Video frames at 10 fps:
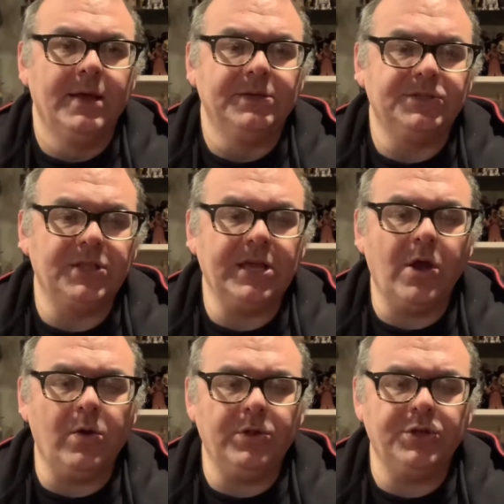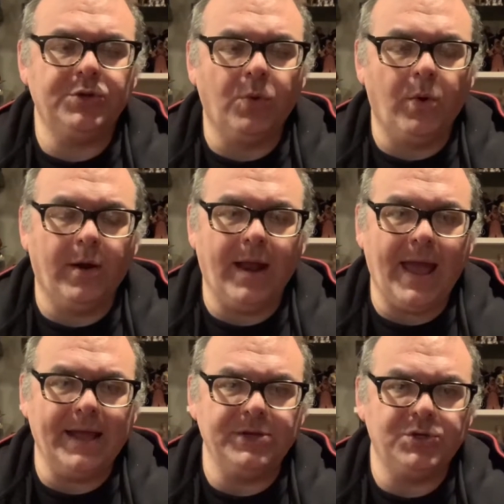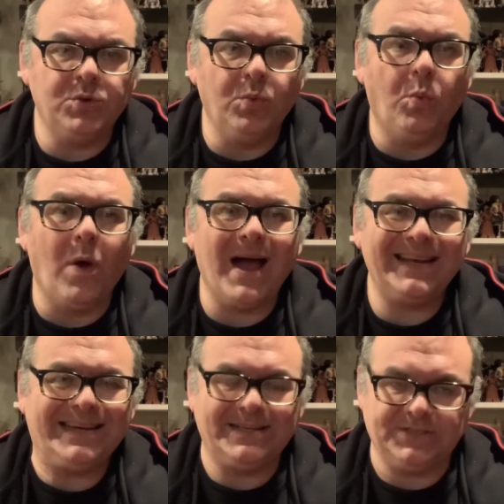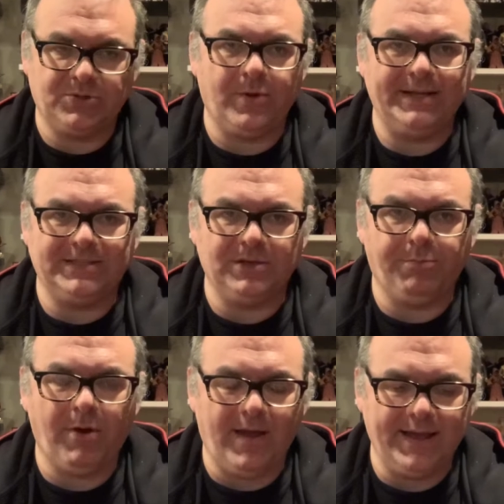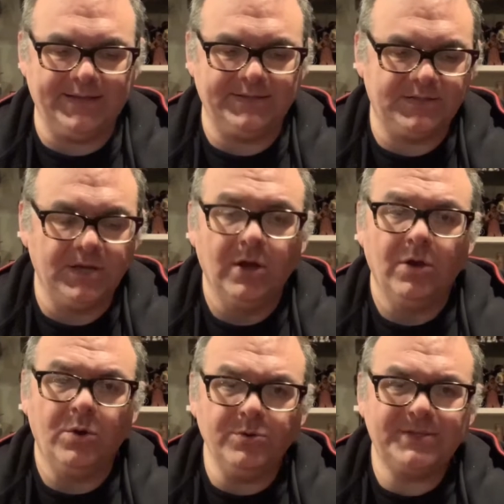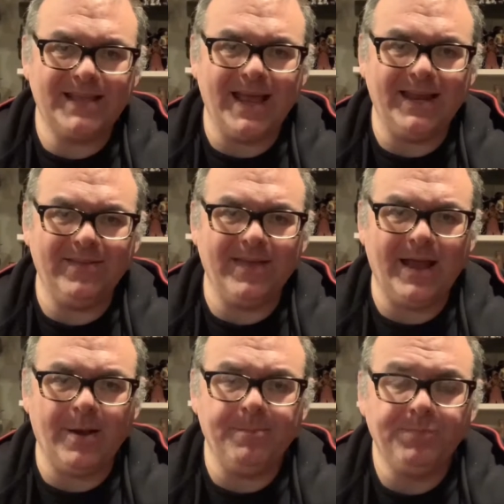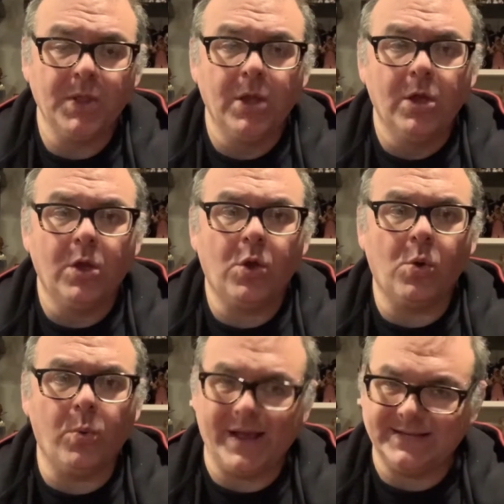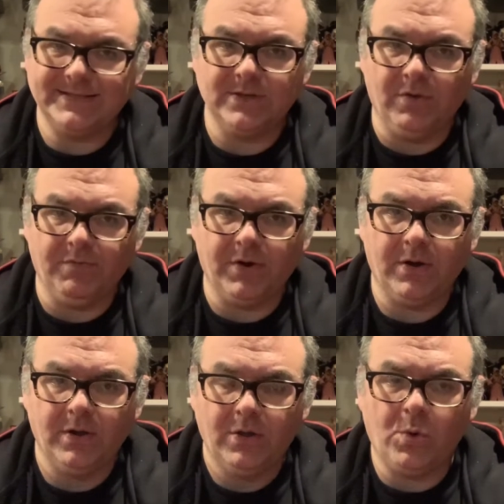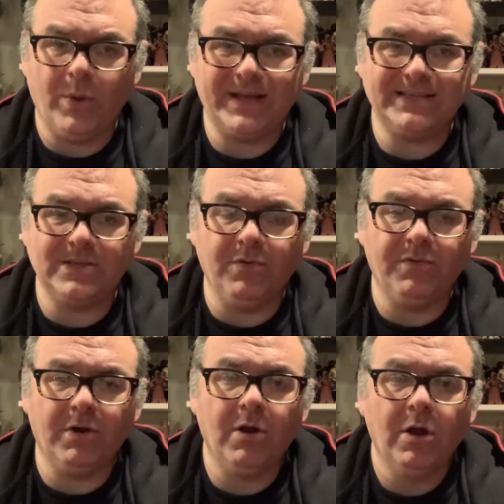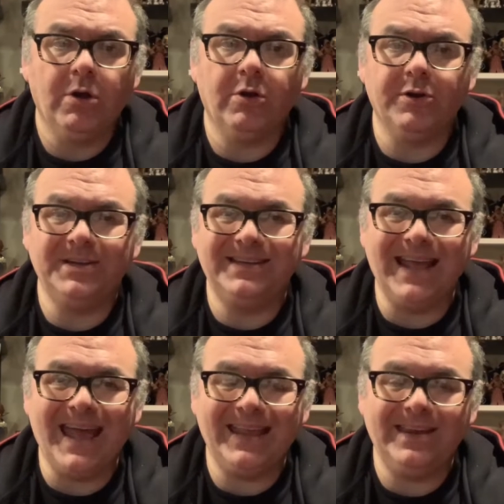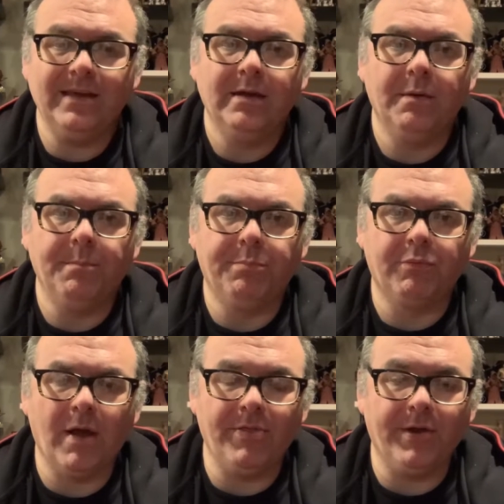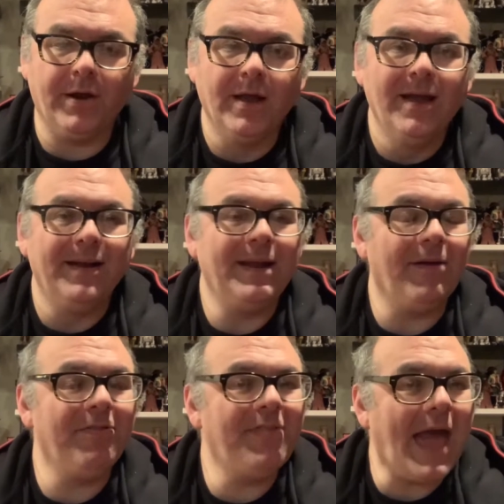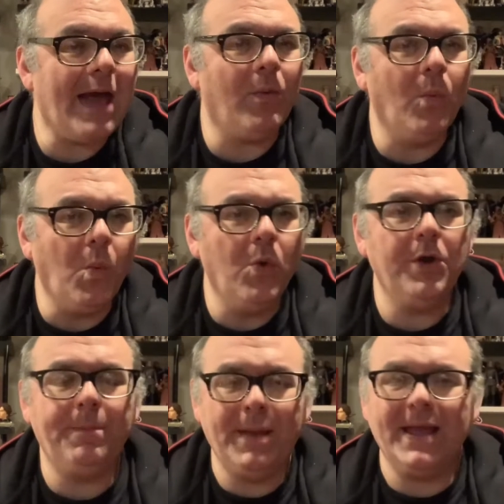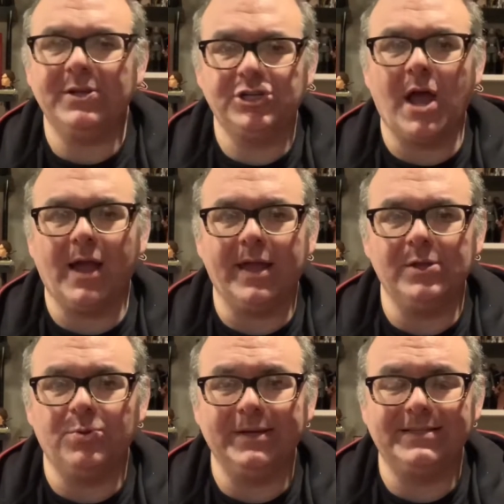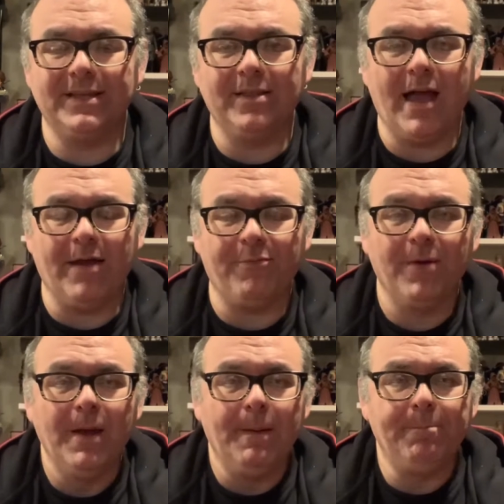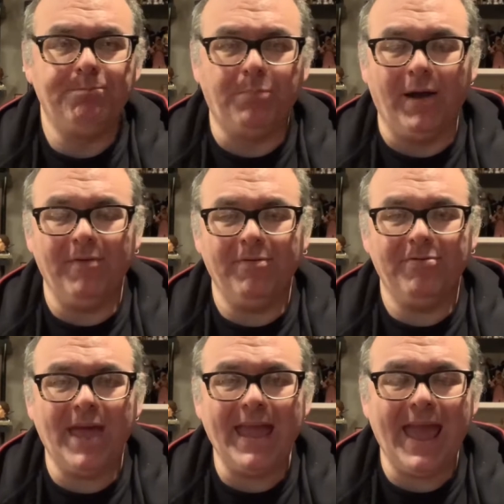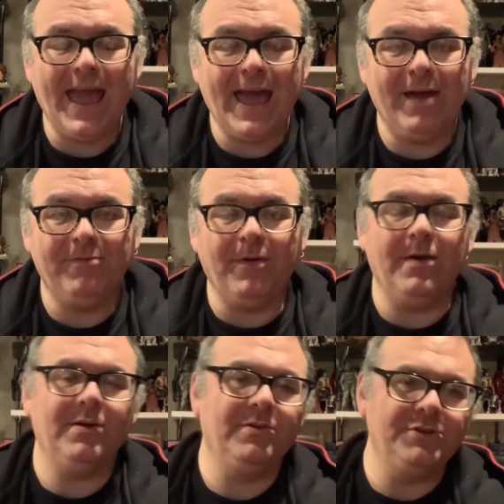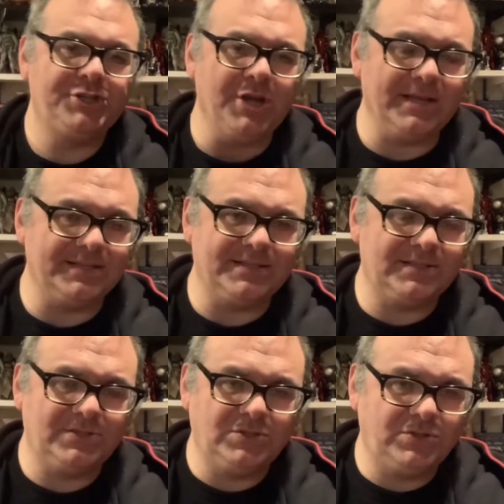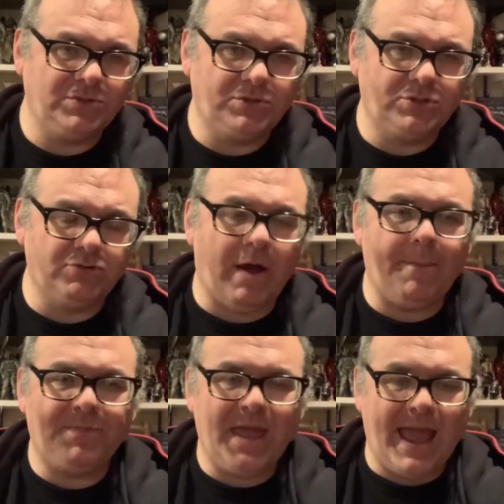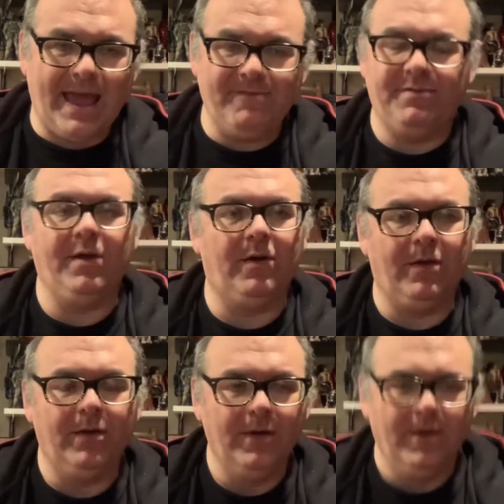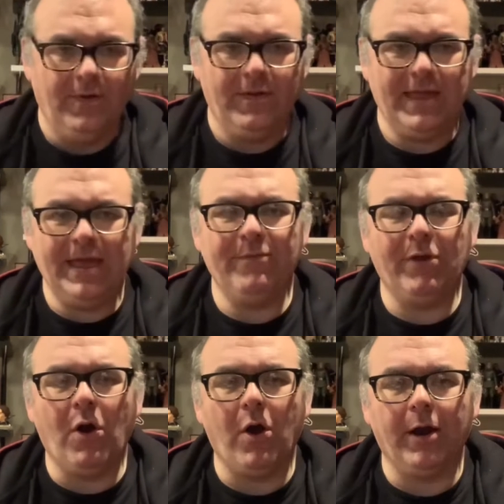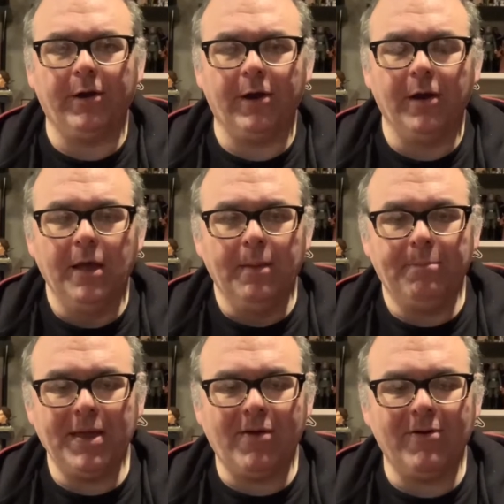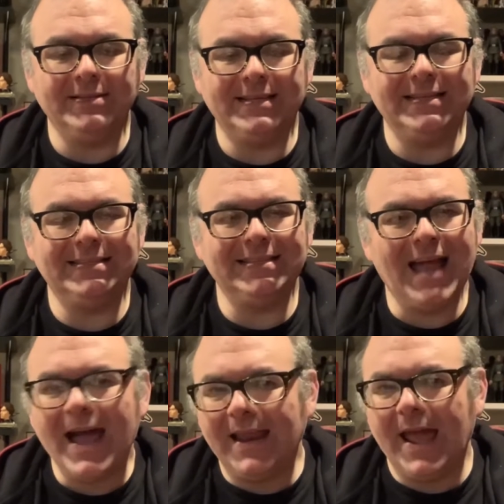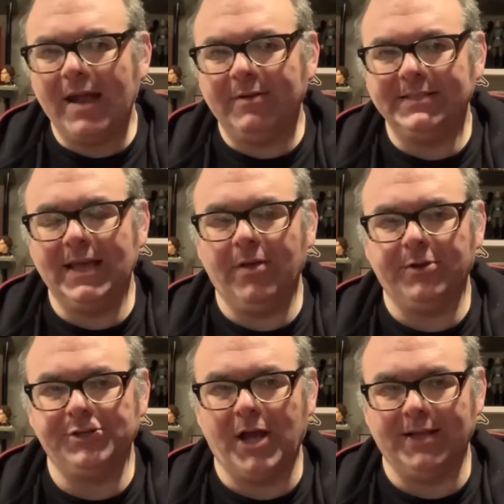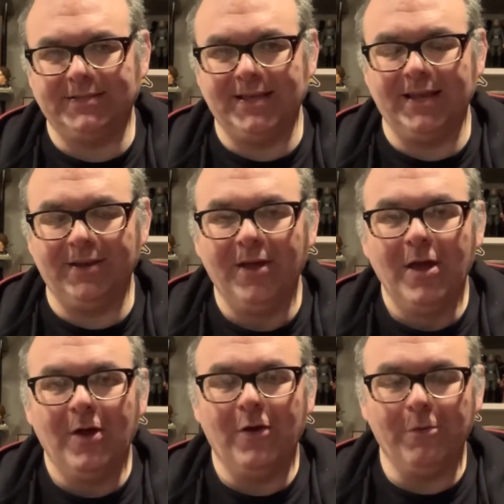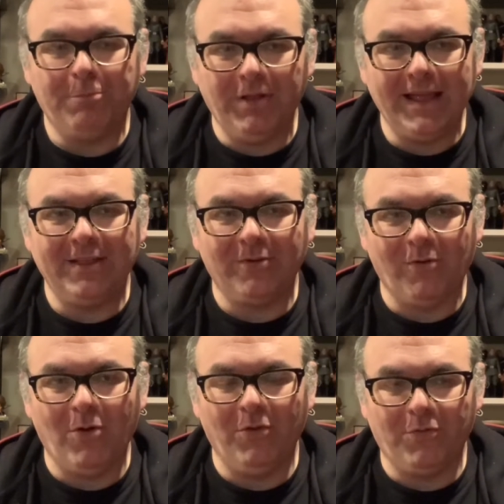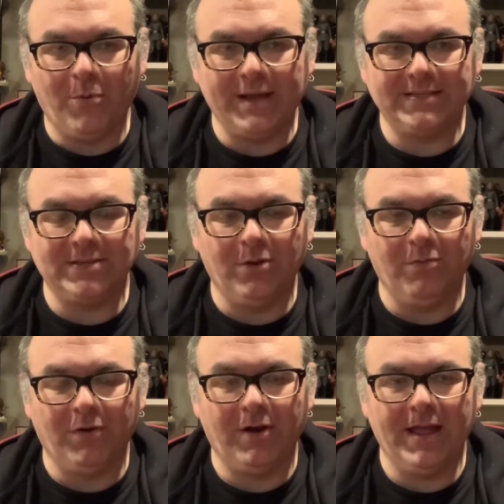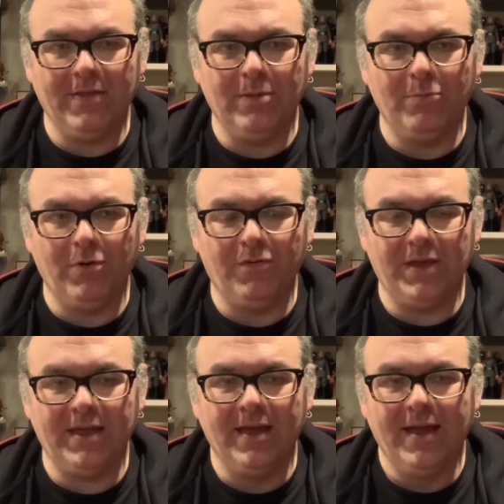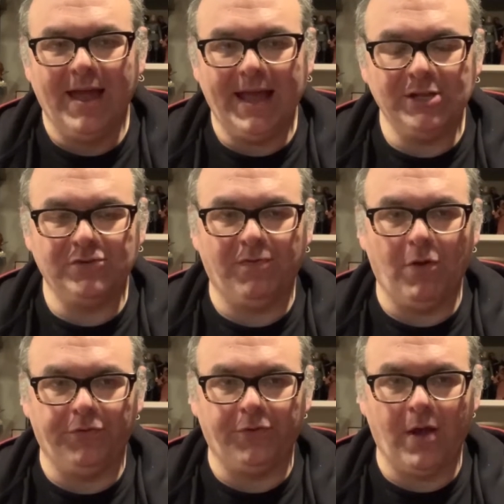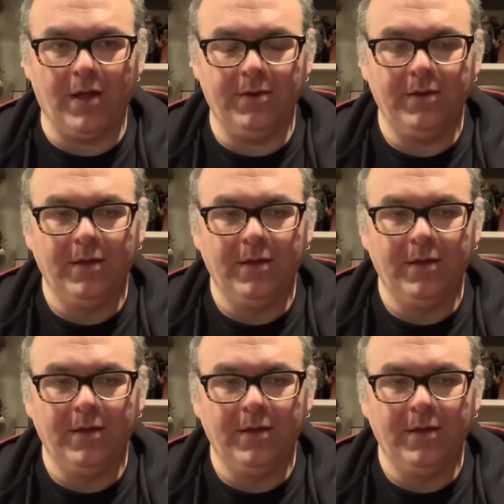So they go to the door, and to Wanda's great surprise, who's standing there? Quicksilver. Quicksilver, her dead brother. Now that would be a shocking twist enough, but they have just drop the anvil even harder, because it is not Aaron Taylor Johnson who played the role of Quicksilver in the movie Age of Ultron.